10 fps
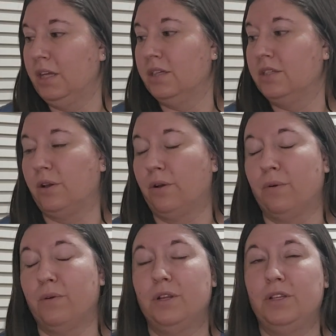
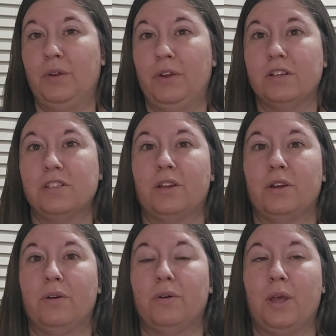So 2 years
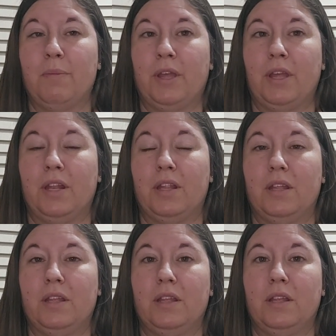ago, I made
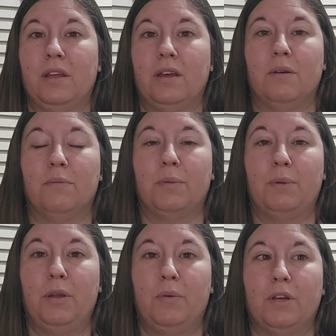the
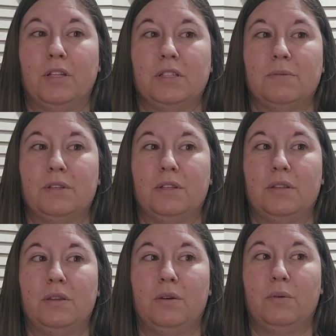pink ones with
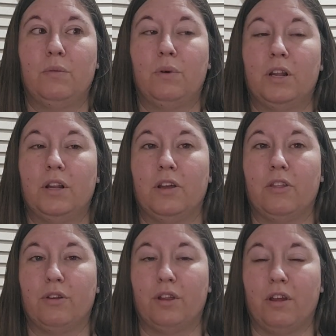one
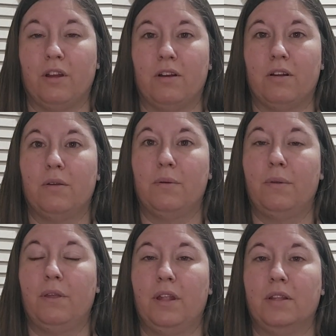color yarn
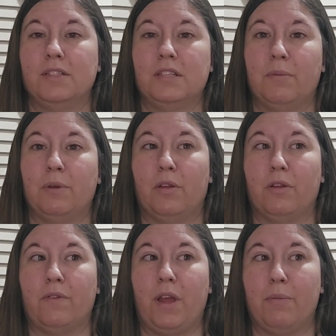and the same color
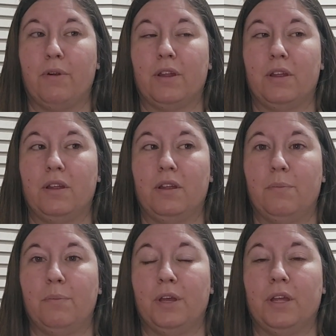fabric,
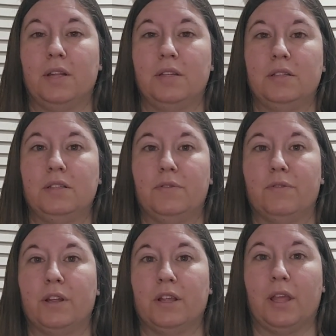but
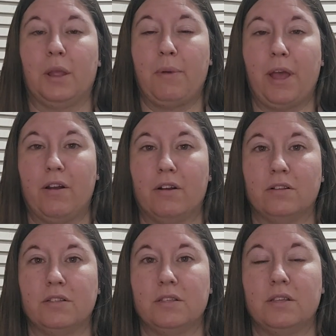different like
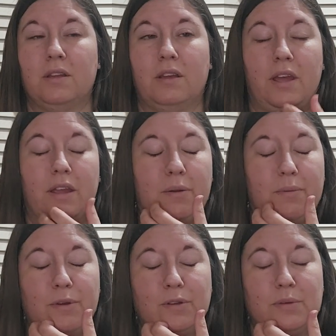patterns. I can
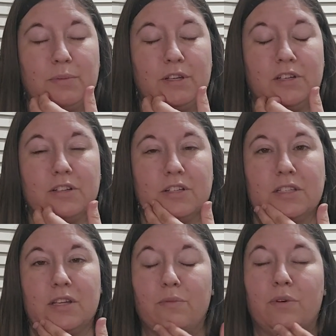post some pictures.
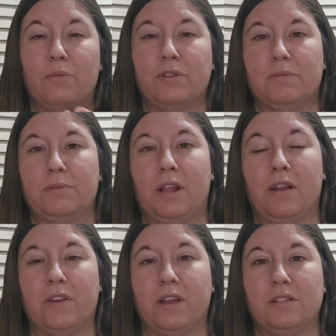Like one was made out
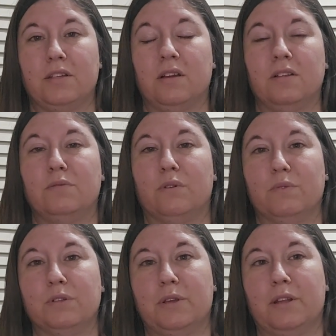of hexagons, one
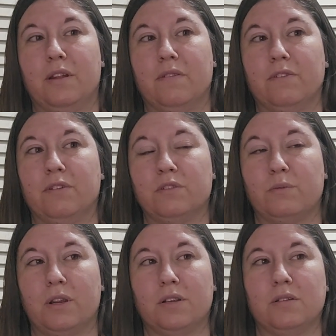was made out of little
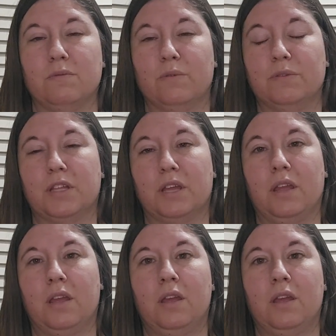squares, and one was like